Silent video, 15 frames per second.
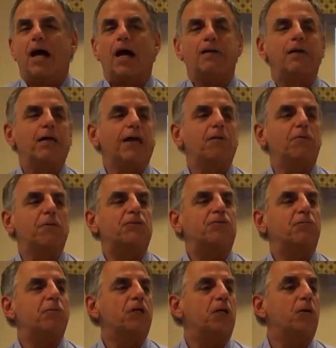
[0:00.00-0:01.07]
I think everybody's
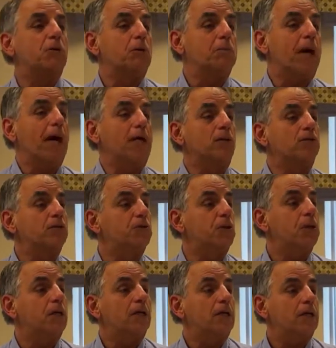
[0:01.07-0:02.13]
familiar with the mango
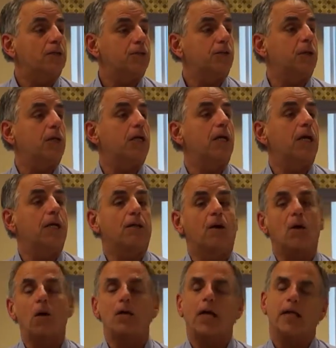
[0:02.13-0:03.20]
tree, tree, and the
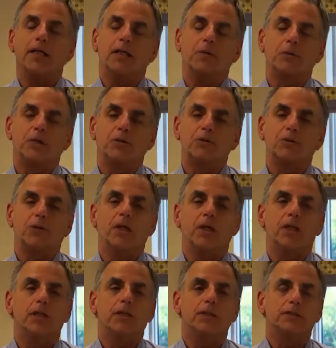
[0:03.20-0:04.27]
whole idea with the tree
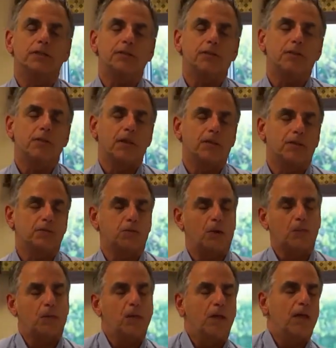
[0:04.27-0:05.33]
is, and this is
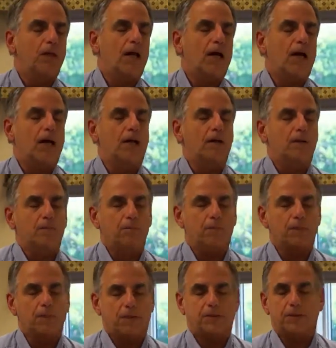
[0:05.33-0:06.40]
what our
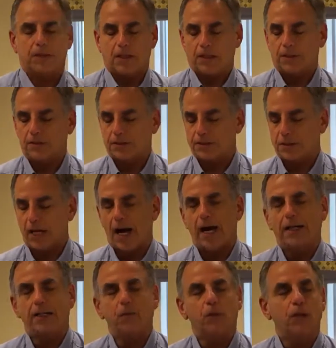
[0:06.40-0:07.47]
the
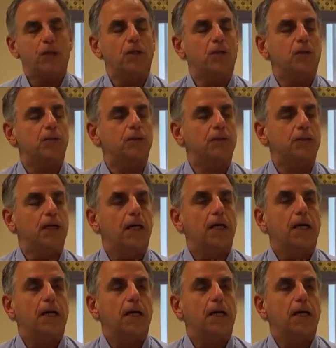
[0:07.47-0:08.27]
sign that we use,